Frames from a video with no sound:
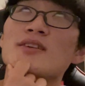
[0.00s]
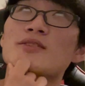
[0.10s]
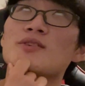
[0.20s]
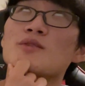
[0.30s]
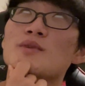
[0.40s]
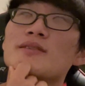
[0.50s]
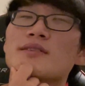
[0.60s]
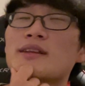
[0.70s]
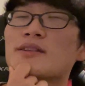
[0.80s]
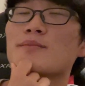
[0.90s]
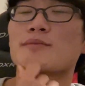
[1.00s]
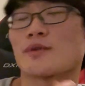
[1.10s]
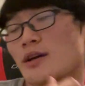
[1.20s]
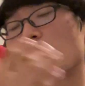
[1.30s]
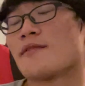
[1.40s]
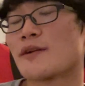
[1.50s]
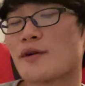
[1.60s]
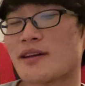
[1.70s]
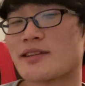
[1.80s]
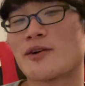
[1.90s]
So what's the next? Yeah,
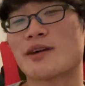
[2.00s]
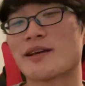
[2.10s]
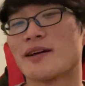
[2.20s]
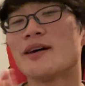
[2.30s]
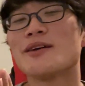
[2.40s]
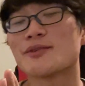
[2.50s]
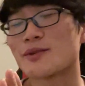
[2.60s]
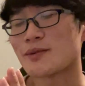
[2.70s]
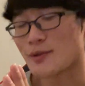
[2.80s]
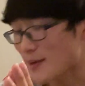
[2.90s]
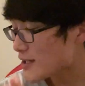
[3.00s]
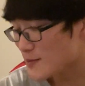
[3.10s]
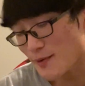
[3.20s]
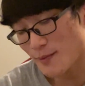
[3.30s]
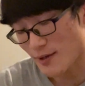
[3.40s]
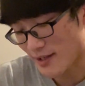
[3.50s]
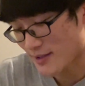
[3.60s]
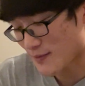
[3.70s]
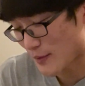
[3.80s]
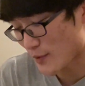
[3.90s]
VYHD. Okay, so the match
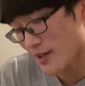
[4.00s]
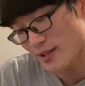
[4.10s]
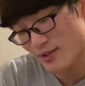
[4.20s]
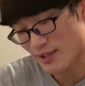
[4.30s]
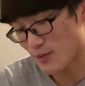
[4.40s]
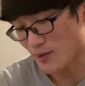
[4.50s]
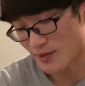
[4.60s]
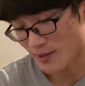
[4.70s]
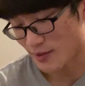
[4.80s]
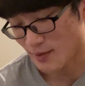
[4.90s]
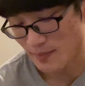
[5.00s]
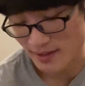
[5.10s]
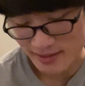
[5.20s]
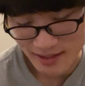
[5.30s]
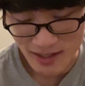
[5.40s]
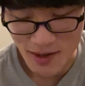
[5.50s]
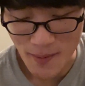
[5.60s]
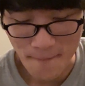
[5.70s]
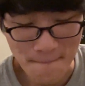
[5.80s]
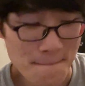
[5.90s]
against VYHD was a bit.
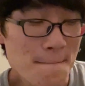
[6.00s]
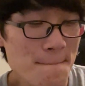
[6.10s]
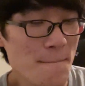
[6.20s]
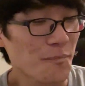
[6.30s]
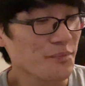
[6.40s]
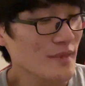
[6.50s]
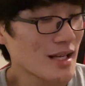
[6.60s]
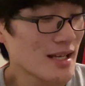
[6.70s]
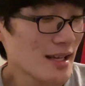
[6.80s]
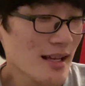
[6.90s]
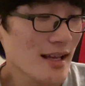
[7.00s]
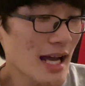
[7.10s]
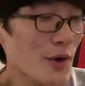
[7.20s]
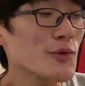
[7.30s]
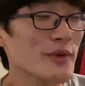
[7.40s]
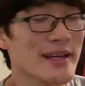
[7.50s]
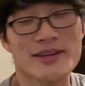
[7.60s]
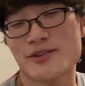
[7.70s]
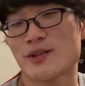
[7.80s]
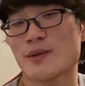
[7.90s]
I was really
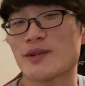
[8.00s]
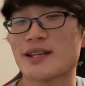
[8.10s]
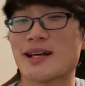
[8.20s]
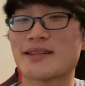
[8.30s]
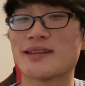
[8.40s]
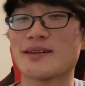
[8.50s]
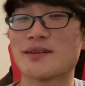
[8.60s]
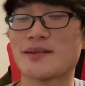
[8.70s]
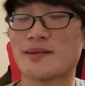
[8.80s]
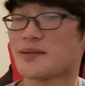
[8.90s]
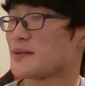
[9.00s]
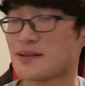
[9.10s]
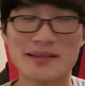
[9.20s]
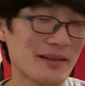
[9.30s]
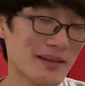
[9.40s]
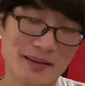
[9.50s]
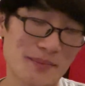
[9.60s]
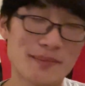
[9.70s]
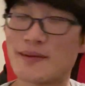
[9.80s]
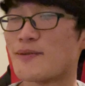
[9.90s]
anxious about that. Like
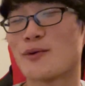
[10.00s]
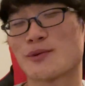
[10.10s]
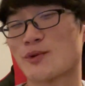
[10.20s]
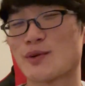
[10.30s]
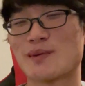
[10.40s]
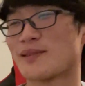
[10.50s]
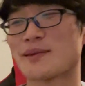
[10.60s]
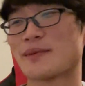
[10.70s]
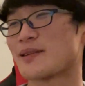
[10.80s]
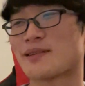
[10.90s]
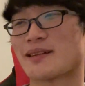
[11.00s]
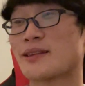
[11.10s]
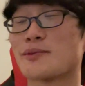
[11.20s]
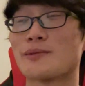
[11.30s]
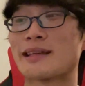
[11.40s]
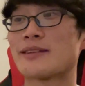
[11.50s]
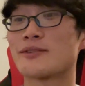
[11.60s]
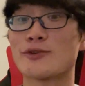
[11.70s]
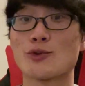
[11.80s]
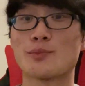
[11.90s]
before tournaments, like because like he's
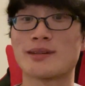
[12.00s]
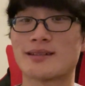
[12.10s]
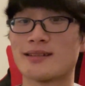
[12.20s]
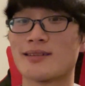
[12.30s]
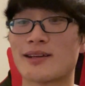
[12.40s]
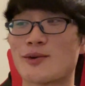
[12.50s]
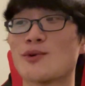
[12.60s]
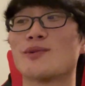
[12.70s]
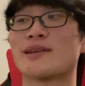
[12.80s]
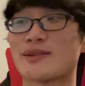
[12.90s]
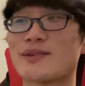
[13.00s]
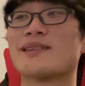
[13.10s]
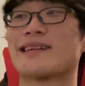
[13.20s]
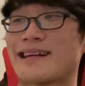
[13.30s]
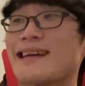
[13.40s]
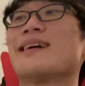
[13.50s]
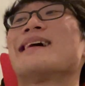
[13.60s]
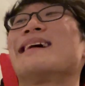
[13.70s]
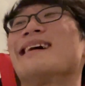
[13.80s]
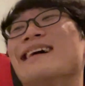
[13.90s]
stupid good. Like holy shit. Like
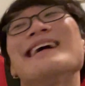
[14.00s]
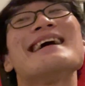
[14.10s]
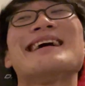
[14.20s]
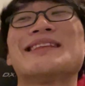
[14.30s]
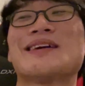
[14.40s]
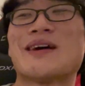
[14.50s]
and